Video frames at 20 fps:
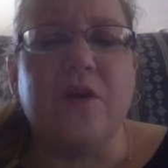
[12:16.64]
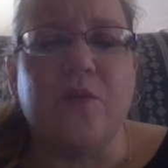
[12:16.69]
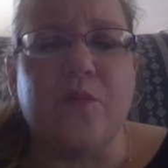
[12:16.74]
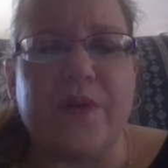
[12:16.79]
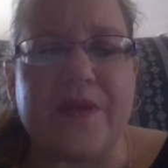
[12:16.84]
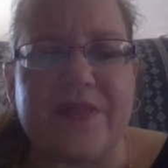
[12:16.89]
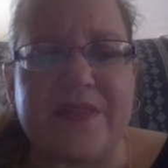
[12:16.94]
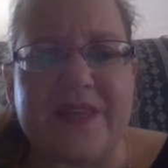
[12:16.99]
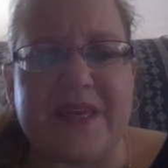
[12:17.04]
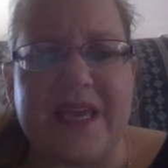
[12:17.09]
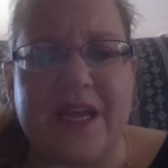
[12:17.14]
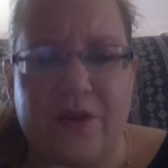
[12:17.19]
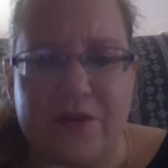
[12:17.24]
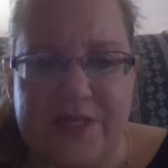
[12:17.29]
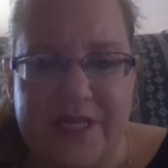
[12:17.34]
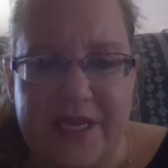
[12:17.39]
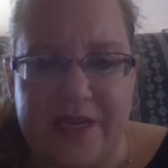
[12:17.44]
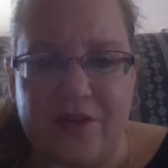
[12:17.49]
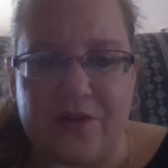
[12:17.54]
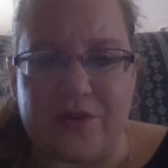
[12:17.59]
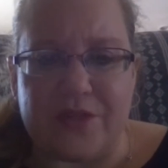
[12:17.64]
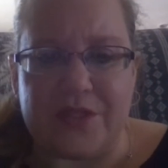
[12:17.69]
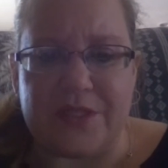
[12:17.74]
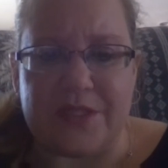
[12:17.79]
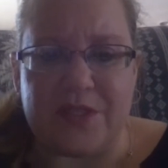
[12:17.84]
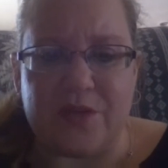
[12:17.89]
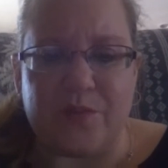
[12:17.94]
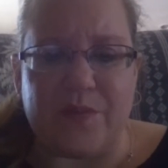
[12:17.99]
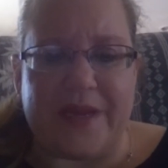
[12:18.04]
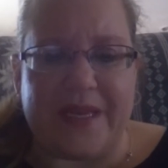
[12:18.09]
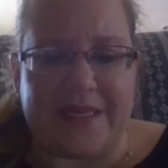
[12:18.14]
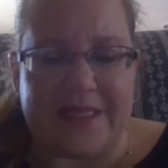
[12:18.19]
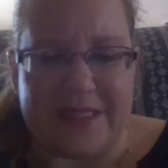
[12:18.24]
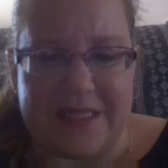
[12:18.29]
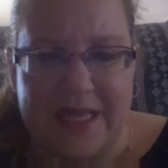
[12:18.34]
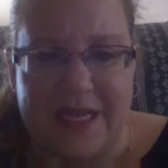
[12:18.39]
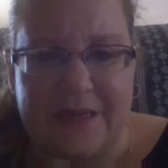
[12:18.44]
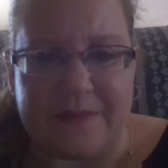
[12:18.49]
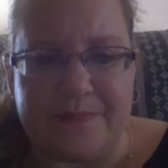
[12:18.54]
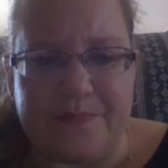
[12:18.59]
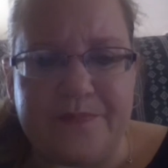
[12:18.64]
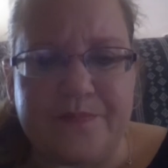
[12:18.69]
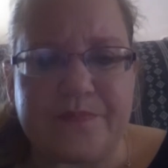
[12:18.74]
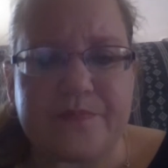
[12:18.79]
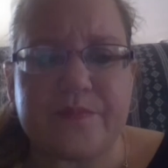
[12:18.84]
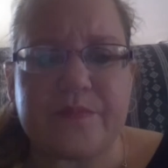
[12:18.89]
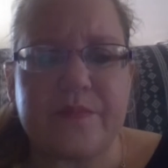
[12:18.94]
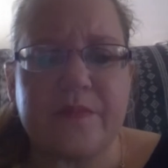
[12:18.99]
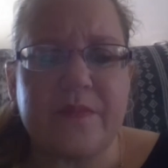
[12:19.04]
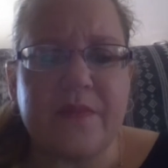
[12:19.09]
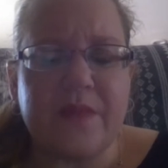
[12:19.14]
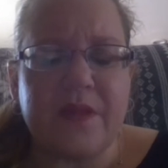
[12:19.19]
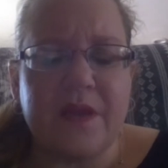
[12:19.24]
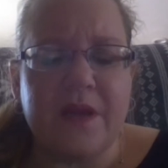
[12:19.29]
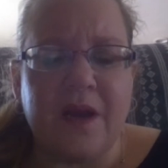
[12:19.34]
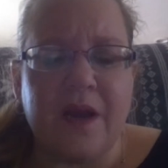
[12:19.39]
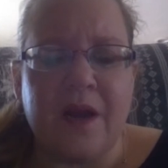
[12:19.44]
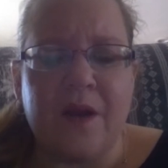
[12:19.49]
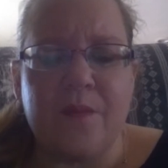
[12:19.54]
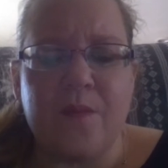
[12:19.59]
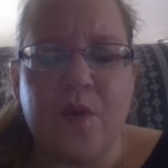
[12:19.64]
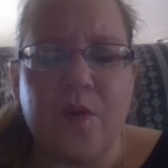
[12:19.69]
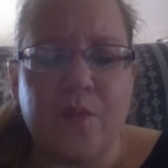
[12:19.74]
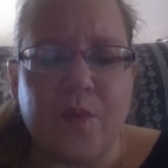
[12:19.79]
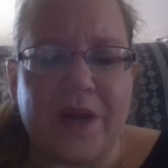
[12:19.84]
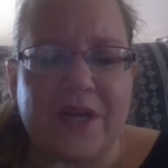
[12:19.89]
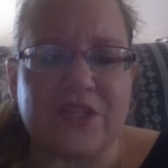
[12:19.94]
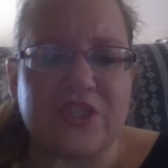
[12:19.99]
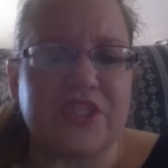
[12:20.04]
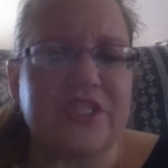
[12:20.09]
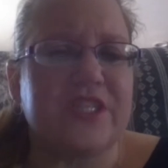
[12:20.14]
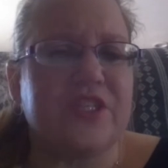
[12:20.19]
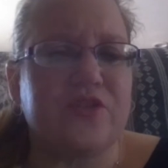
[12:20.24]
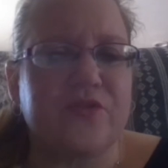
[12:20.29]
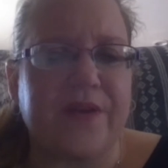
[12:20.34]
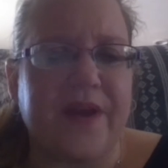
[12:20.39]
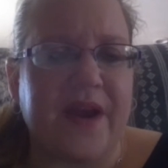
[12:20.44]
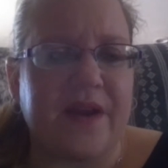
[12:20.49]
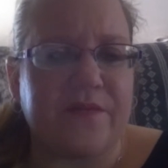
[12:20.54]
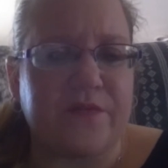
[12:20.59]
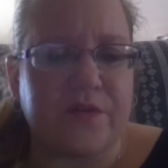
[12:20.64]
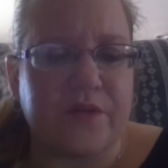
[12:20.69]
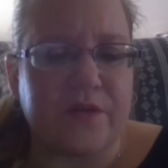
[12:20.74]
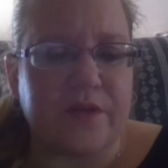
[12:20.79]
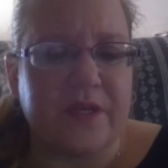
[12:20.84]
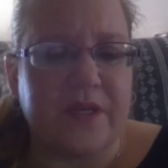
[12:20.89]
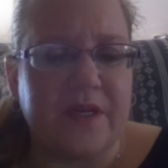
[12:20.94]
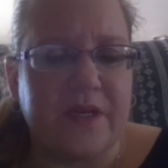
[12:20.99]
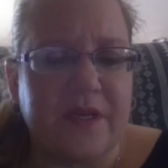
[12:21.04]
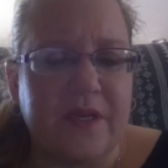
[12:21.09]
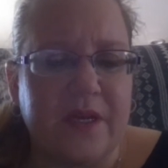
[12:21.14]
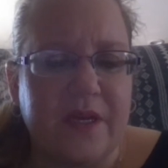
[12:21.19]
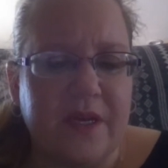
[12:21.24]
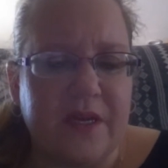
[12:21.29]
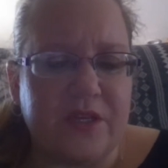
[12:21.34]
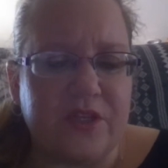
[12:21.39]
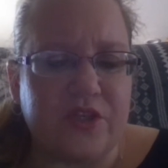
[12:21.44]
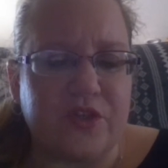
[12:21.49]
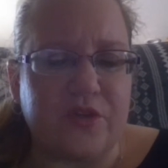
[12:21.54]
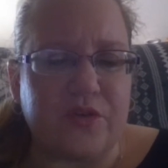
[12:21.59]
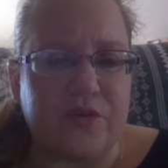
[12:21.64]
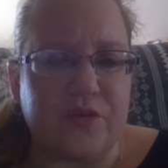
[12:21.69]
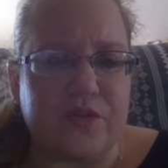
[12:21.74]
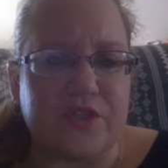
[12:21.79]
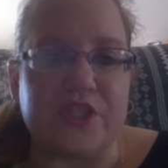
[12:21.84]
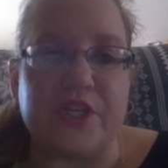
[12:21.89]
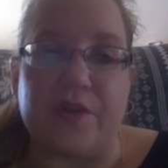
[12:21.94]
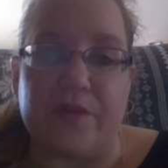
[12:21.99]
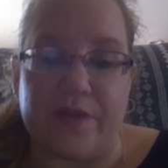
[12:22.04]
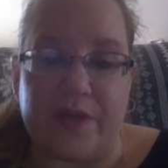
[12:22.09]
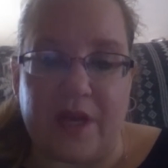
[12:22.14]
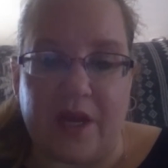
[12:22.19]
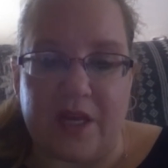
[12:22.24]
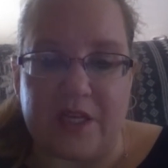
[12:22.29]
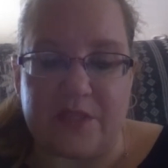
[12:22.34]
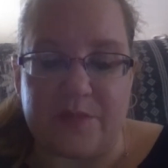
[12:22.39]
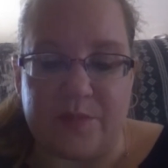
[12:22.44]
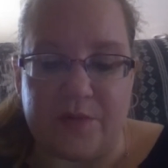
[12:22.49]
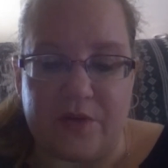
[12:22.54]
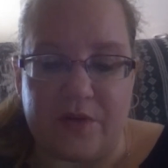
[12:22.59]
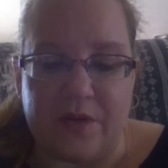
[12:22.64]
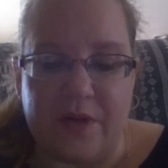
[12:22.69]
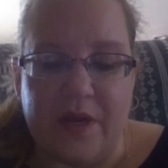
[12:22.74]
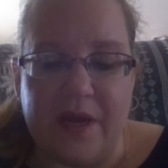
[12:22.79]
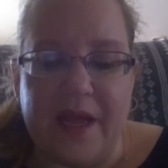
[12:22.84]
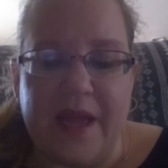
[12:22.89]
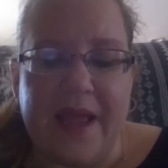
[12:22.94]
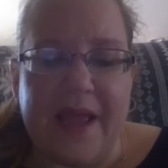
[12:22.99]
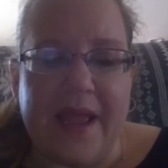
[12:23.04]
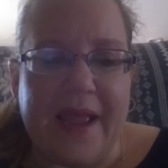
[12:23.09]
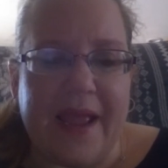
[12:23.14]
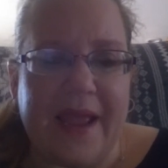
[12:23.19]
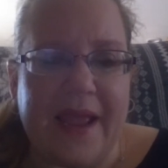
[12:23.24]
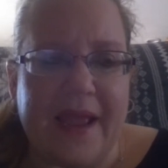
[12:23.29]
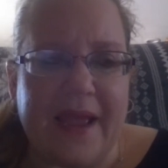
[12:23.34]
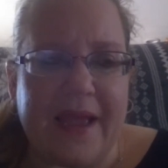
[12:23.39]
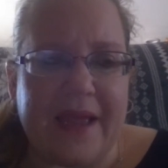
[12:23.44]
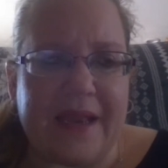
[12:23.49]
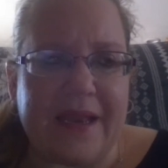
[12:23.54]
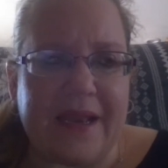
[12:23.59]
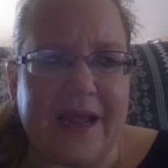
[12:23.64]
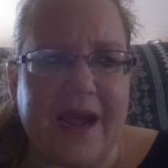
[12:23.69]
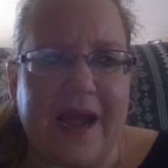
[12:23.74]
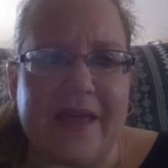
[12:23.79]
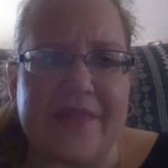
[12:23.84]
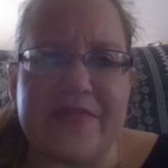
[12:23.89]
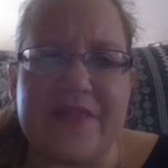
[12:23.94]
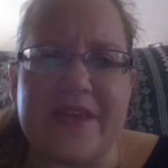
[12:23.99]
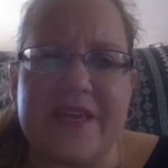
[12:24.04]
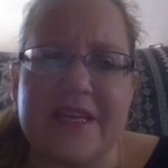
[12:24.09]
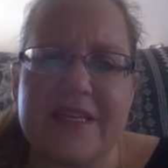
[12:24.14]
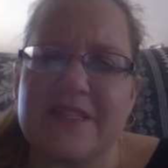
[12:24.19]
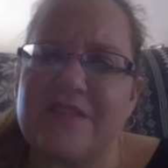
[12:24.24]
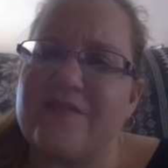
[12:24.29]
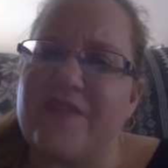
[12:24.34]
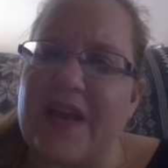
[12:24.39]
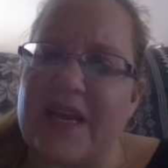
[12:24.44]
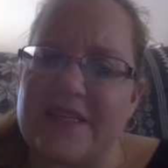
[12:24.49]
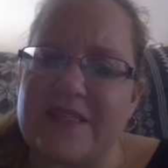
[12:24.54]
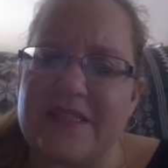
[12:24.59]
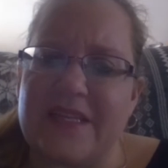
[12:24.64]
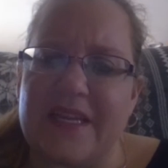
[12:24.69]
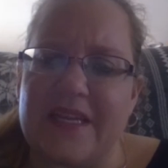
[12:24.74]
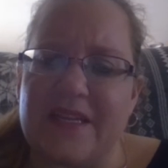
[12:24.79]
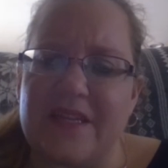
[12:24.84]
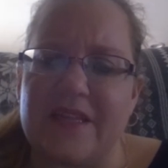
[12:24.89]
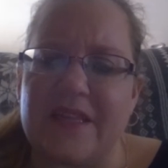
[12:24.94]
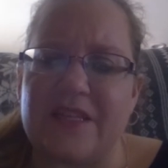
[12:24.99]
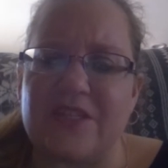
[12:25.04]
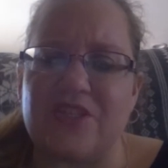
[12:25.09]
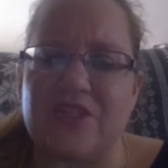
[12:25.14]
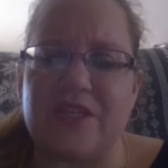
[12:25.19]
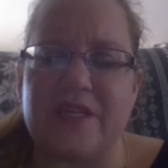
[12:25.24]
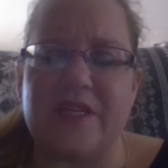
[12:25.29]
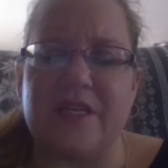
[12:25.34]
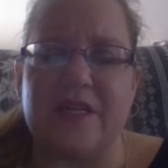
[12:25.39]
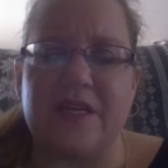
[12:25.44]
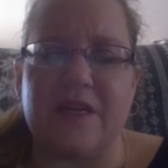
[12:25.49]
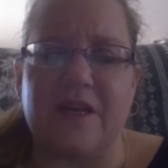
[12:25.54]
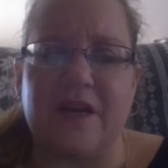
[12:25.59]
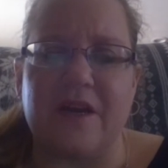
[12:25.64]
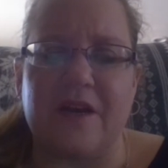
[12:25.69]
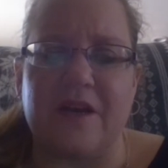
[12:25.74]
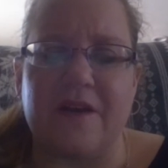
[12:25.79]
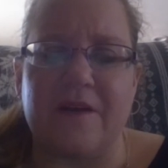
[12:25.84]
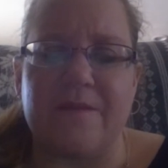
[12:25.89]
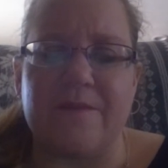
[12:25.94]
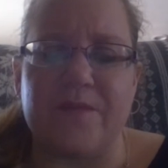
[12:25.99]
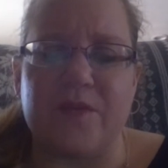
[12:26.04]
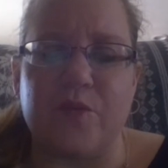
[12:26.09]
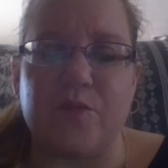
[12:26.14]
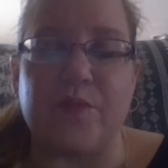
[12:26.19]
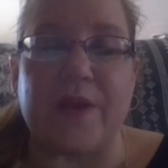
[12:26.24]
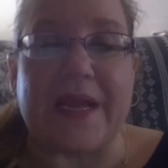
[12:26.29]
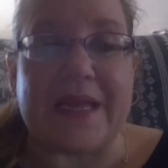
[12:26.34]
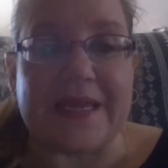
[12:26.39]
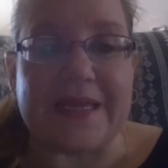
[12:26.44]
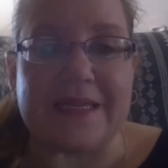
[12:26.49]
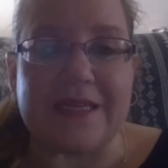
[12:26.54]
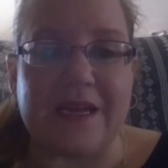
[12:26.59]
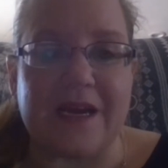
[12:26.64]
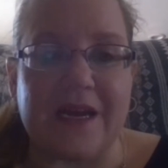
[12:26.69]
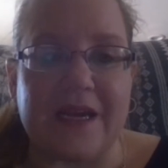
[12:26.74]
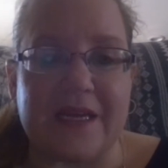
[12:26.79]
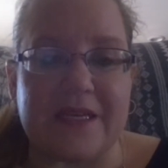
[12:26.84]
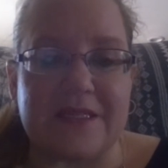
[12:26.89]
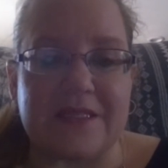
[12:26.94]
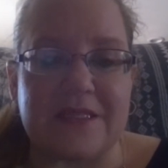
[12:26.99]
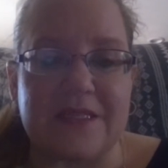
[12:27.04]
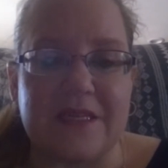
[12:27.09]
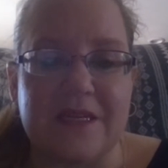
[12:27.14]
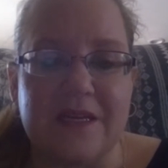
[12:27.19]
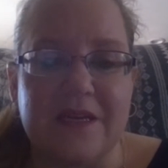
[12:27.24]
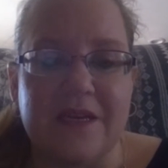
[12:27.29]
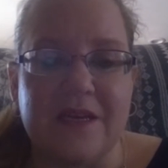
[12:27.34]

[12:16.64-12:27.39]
with caretakers to raise them while she traveled to share the gospel. And I think it's fascinating that she recognized